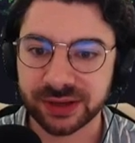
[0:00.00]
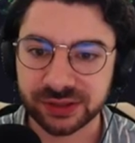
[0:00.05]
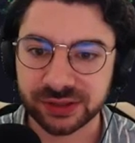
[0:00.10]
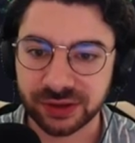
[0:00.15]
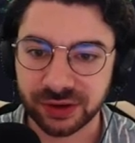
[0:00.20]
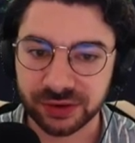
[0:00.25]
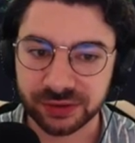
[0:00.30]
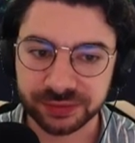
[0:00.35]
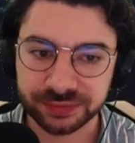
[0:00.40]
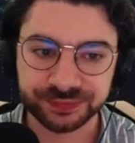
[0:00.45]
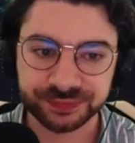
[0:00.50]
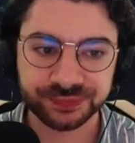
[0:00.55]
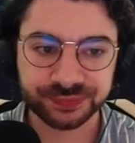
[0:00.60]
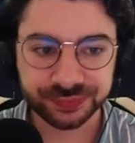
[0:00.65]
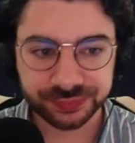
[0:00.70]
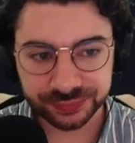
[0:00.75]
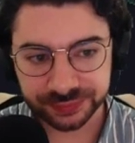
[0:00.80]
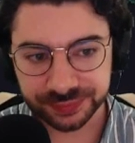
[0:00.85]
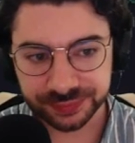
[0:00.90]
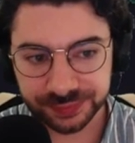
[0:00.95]
so
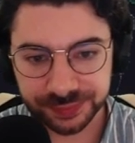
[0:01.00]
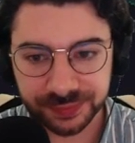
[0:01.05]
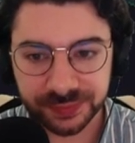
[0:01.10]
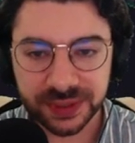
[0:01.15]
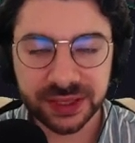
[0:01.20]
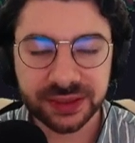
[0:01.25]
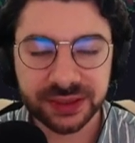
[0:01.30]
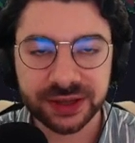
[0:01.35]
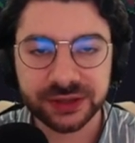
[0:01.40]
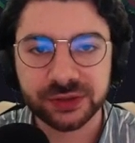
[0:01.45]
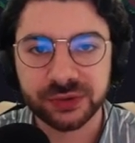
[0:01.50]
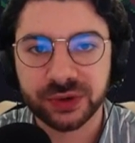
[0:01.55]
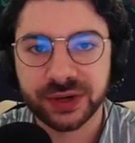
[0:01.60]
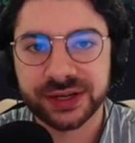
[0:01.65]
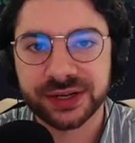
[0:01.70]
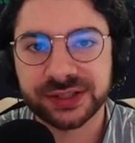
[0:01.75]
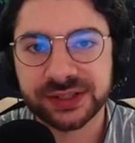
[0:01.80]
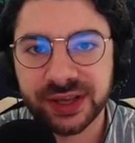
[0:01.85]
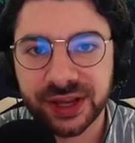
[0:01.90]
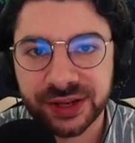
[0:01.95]
that's what I
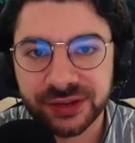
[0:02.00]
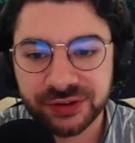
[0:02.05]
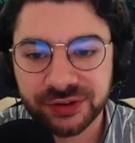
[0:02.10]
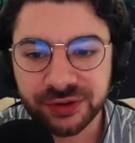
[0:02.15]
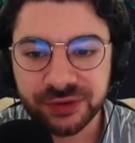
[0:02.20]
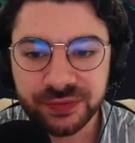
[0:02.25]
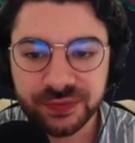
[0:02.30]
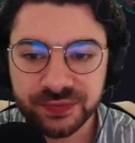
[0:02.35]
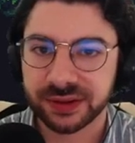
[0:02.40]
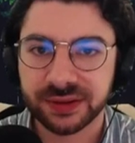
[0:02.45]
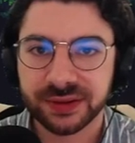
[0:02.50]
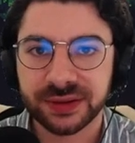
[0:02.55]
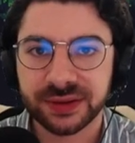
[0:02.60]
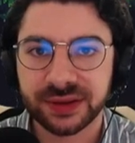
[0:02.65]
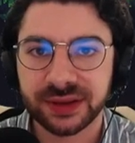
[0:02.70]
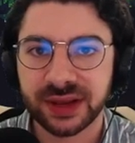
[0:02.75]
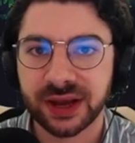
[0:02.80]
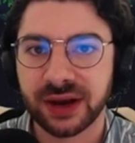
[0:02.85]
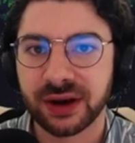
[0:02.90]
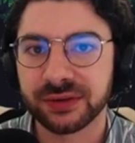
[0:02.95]
decided to do.
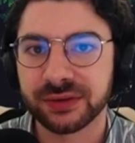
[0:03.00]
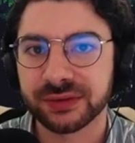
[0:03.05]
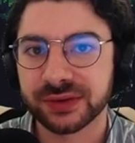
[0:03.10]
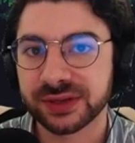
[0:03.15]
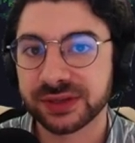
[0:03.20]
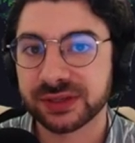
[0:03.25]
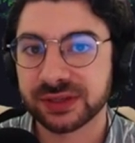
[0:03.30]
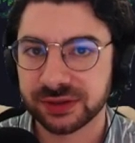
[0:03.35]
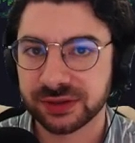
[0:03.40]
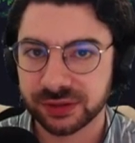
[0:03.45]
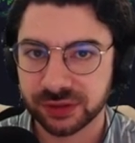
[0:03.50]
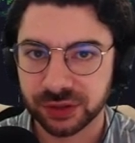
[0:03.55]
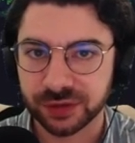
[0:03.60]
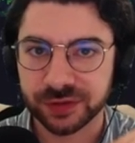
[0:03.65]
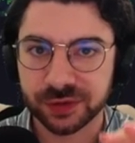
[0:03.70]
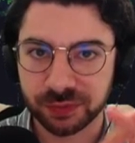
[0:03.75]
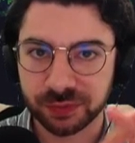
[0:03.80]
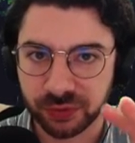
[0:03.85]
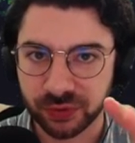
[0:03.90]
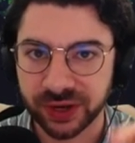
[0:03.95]
Now, this sort of
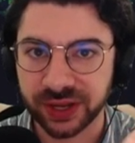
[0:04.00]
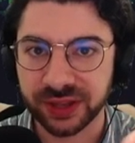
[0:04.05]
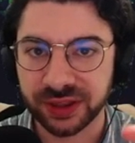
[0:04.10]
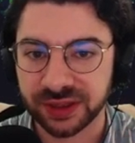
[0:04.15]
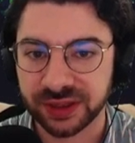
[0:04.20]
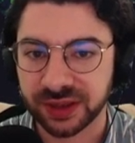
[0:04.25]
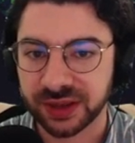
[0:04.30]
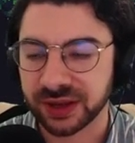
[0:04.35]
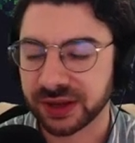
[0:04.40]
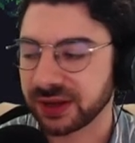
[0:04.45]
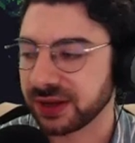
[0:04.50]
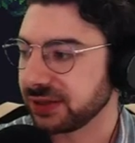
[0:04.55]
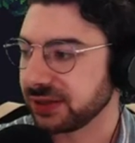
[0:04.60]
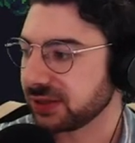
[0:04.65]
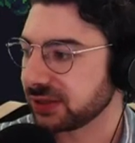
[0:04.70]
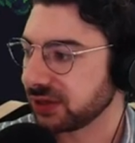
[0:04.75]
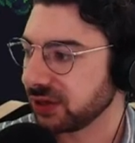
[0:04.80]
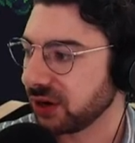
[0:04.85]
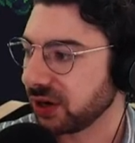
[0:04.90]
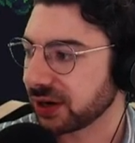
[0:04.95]
spring thing
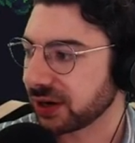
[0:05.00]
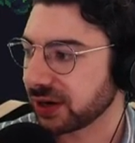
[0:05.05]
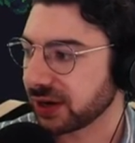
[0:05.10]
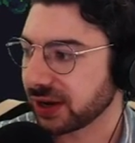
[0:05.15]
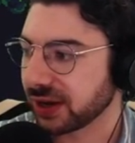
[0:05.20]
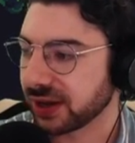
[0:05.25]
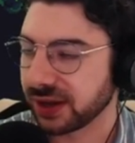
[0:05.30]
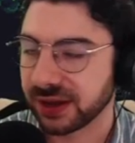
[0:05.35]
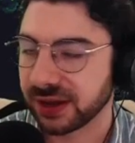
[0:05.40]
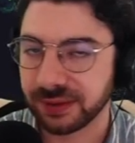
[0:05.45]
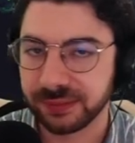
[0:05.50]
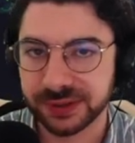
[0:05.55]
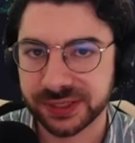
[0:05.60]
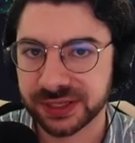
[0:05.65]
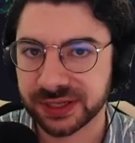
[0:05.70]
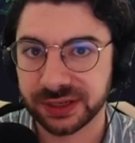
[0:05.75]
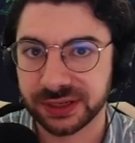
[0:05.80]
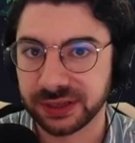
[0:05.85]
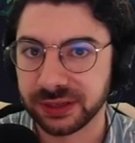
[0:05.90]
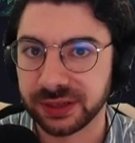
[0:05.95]
is not uh, a
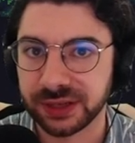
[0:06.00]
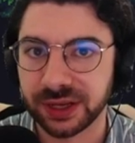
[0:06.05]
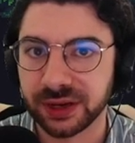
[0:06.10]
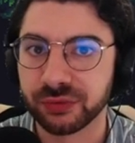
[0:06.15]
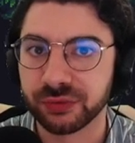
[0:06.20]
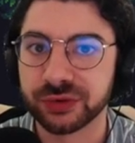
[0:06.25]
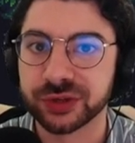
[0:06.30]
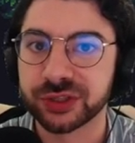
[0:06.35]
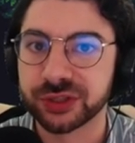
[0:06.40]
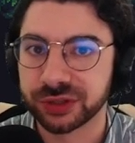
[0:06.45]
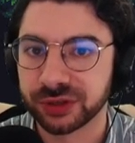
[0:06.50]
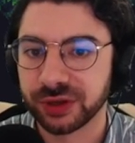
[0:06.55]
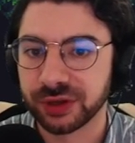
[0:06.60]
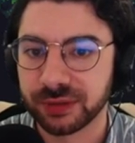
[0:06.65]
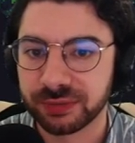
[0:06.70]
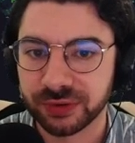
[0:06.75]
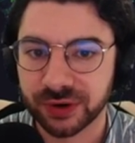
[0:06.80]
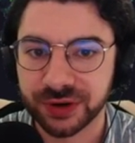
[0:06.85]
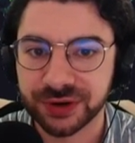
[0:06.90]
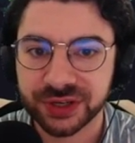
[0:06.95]
particularly original
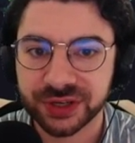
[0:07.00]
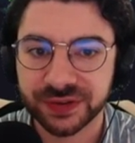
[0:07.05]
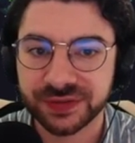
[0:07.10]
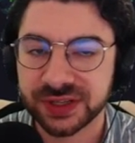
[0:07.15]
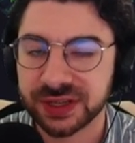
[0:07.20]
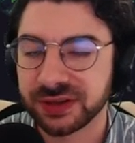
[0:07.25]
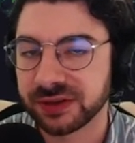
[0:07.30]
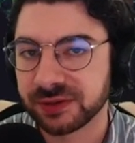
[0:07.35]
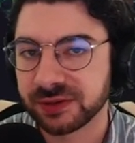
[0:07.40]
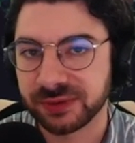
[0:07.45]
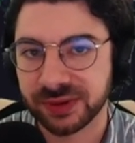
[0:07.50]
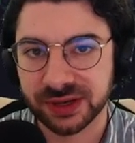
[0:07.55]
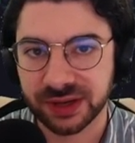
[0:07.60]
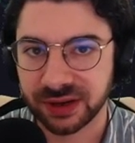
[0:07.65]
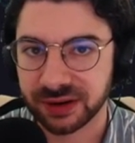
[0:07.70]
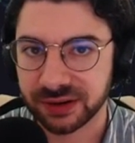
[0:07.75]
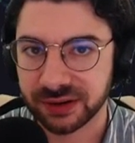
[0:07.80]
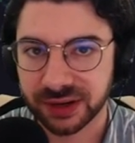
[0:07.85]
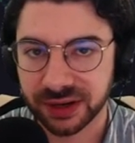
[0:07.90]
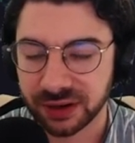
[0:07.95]
approach. I've seen this been
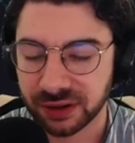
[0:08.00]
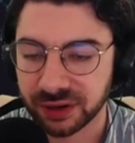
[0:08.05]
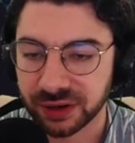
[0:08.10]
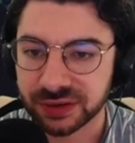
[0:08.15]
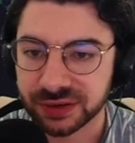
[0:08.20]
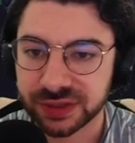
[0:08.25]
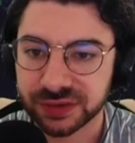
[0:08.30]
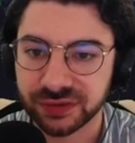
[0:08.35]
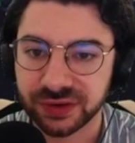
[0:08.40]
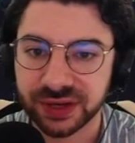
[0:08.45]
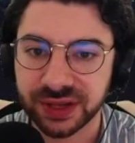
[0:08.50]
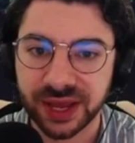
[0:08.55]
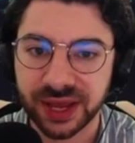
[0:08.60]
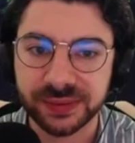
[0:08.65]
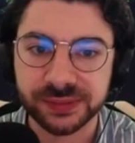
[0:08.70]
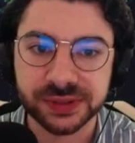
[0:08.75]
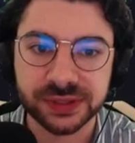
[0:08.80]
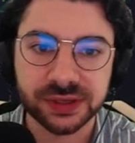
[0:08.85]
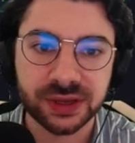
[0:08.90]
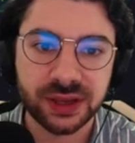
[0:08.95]
done in a lot of different
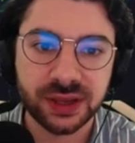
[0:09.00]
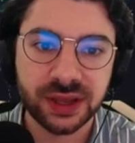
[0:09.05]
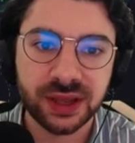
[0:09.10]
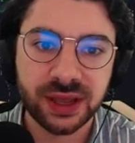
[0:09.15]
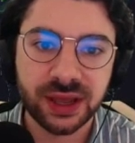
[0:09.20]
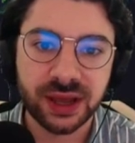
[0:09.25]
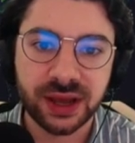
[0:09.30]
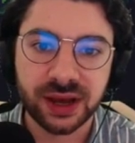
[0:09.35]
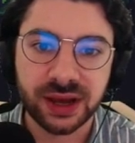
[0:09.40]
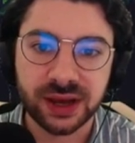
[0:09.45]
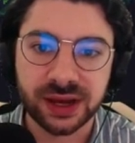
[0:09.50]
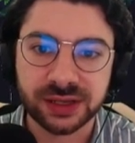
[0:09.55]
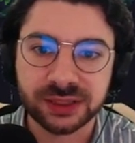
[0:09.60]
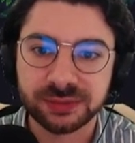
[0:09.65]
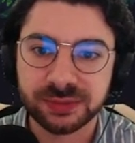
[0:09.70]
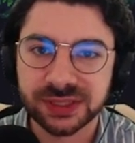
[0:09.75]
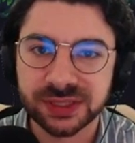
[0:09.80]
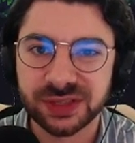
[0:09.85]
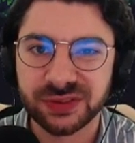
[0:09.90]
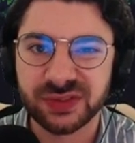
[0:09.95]
games, uh,
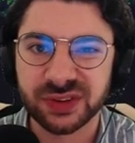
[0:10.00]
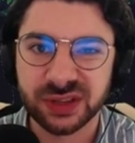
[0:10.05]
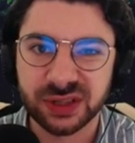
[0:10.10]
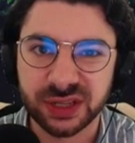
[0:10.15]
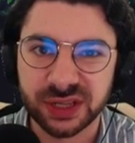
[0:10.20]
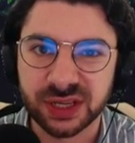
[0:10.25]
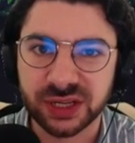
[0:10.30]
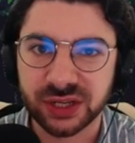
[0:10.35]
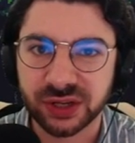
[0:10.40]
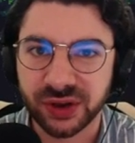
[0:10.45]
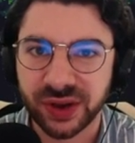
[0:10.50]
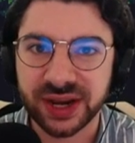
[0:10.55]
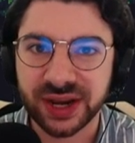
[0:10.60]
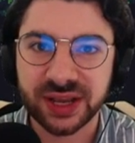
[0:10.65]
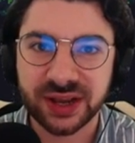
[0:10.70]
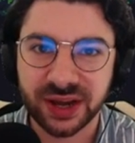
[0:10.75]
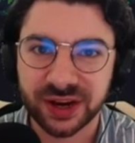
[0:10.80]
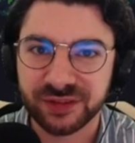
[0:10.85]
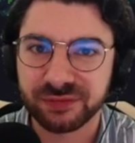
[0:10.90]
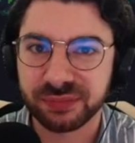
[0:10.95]
specifically, you know, any
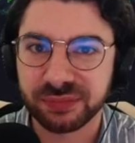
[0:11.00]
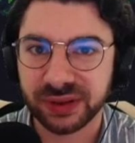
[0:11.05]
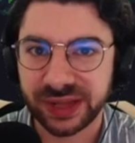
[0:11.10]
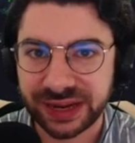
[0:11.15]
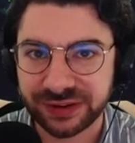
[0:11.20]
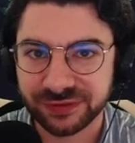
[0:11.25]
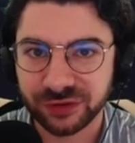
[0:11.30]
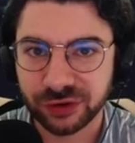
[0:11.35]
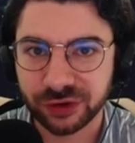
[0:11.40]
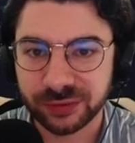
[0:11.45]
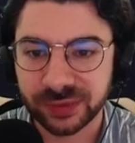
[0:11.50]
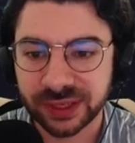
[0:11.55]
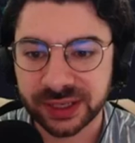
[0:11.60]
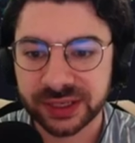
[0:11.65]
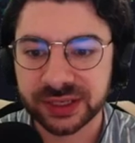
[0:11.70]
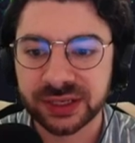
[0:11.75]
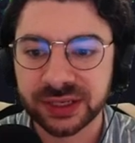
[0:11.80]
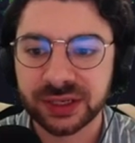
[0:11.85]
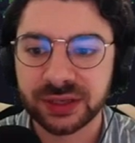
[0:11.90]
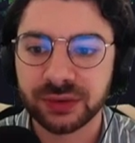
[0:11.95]
kind of
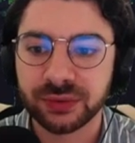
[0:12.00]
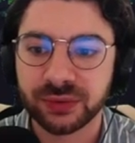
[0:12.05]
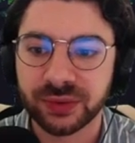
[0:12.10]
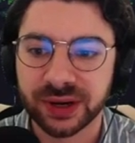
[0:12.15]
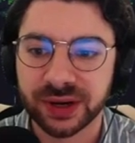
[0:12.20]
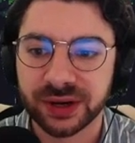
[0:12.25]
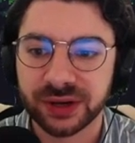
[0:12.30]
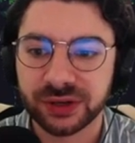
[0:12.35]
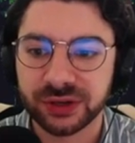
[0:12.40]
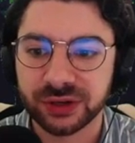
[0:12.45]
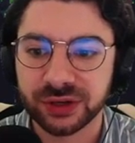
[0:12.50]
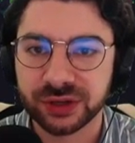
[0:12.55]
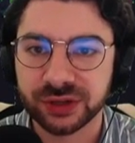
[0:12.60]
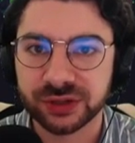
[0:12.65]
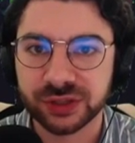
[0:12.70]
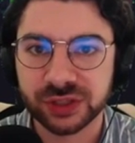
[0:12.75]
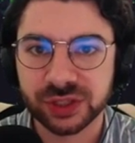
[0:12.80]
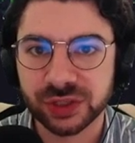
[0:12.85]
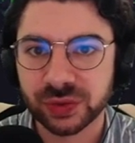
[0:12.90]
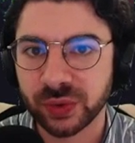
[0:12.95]
platformer where you can
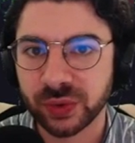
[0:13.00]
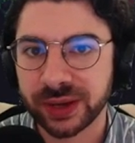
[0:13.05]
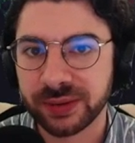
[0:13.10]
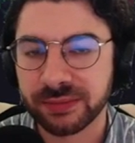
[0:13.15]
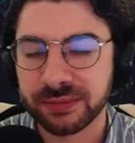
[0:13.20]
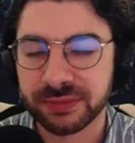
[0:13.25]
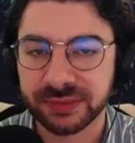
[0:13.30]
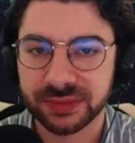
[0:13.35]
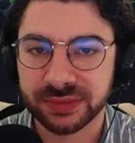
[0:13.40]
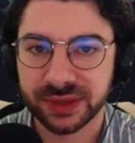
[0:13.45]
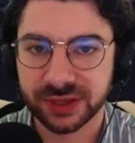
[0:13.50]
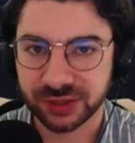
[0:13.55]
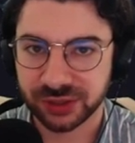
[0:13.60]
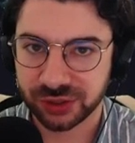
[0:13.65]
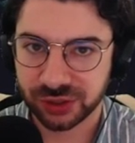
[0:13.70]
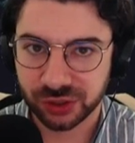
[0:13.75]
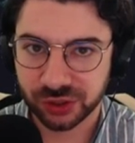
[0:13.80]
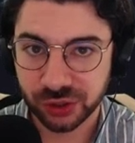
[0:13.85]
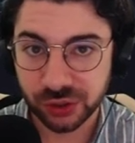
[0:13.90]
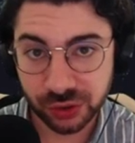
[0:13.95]
swim that's
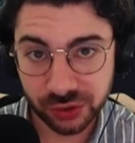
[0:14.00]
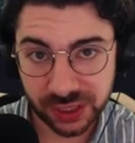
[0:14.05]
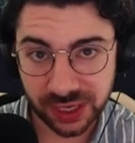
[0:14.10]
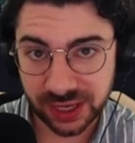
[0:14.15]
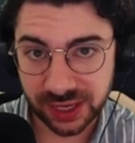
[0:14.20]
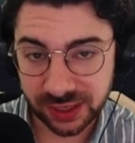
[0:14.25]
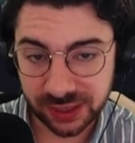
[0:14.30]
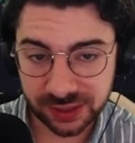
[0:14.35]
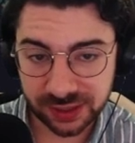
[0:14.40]
two D.